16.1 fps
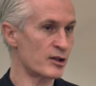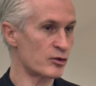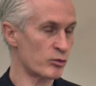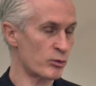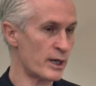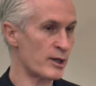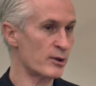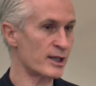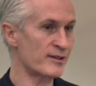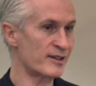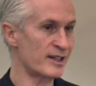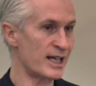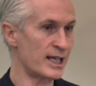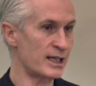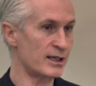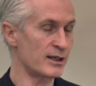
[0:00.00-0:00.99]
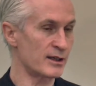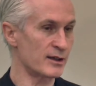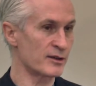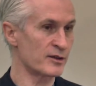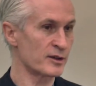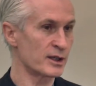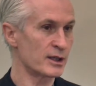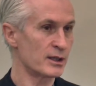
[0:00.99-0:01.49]
as rare as that
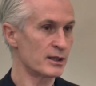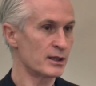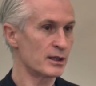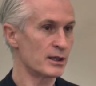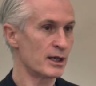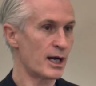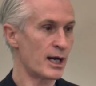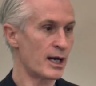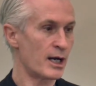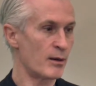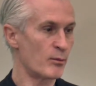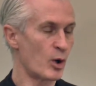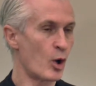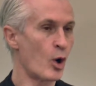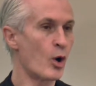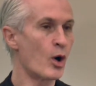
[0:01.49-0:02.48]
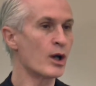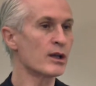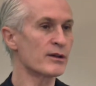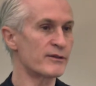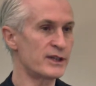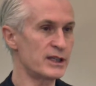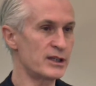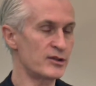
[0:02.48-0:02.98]
is, all
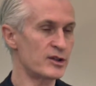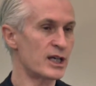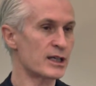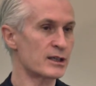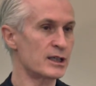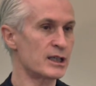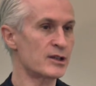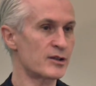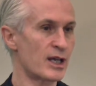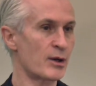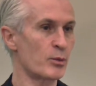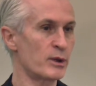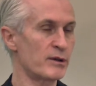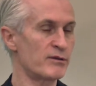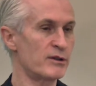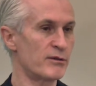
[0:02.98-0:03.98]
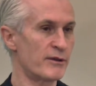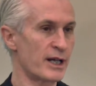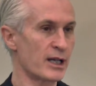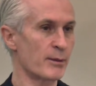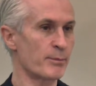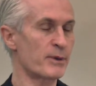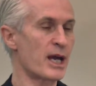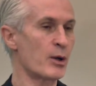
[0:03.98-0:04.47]
of these techniques that we've
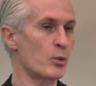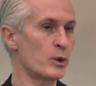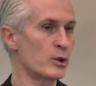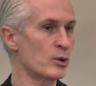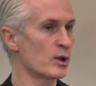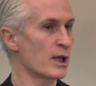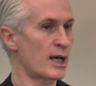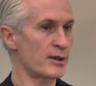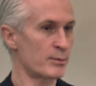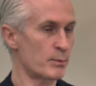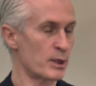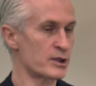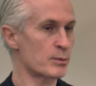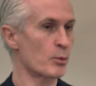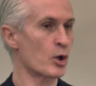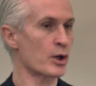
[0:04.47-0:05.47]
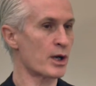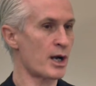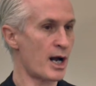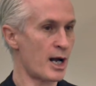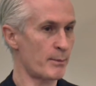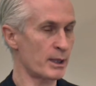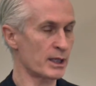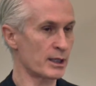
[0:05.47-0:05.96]
developed that we utilize much more
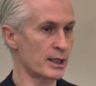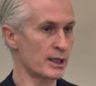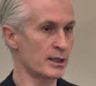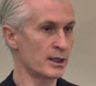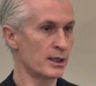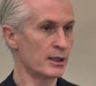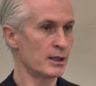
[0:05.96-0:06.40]
commonly